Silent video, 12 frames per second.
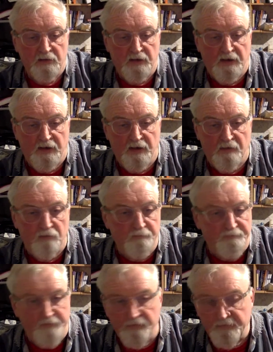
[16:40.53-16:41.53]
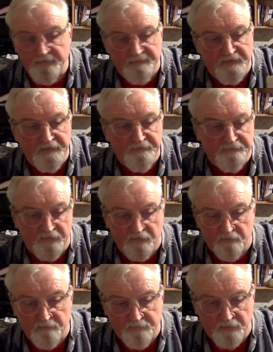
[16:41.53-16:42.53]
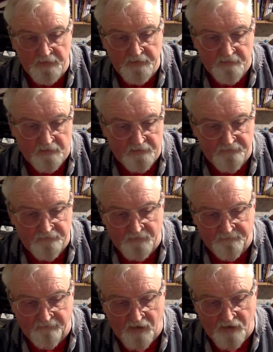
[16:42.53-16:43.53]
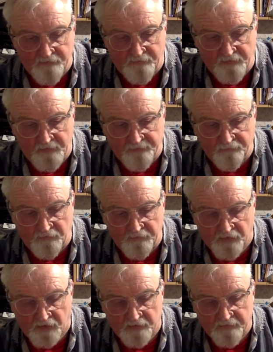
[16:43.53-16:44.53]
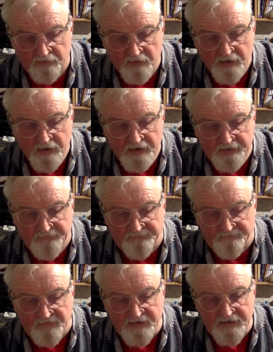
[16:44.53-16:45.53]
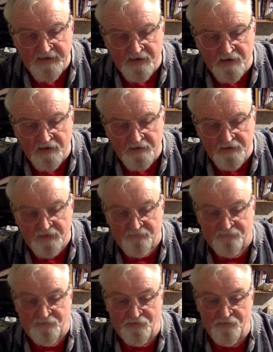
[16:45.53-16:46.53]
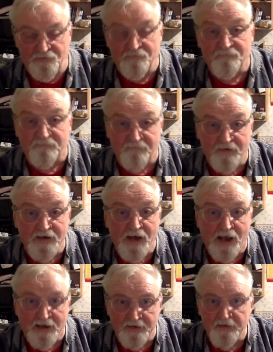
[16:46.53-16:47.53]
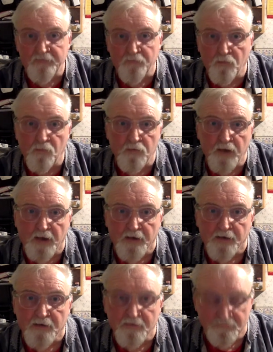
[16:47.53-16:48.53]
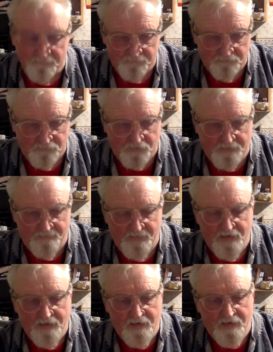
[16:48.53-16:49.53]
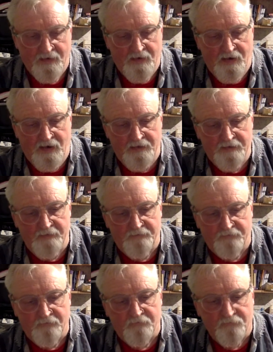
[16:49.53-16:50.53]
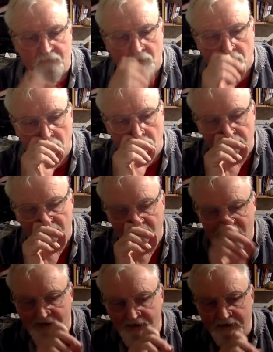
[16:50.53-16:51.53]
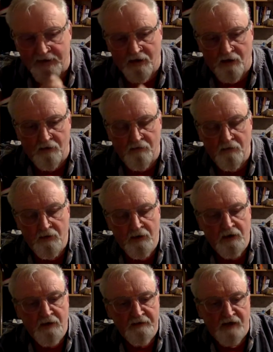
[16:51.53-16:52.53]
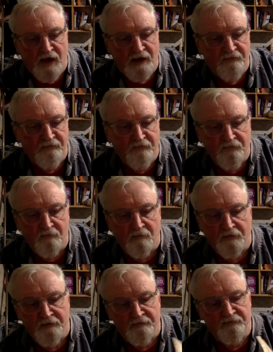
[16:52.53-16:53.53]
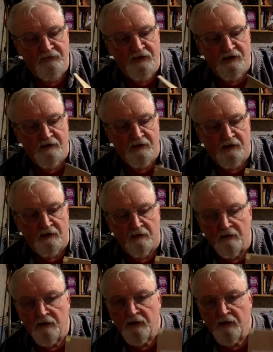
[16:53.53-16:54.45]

All beautifully sealed, but because they're proud of their product. It's vegan, it's gluten-free, and it's organic, right? And it's just called you can see it now.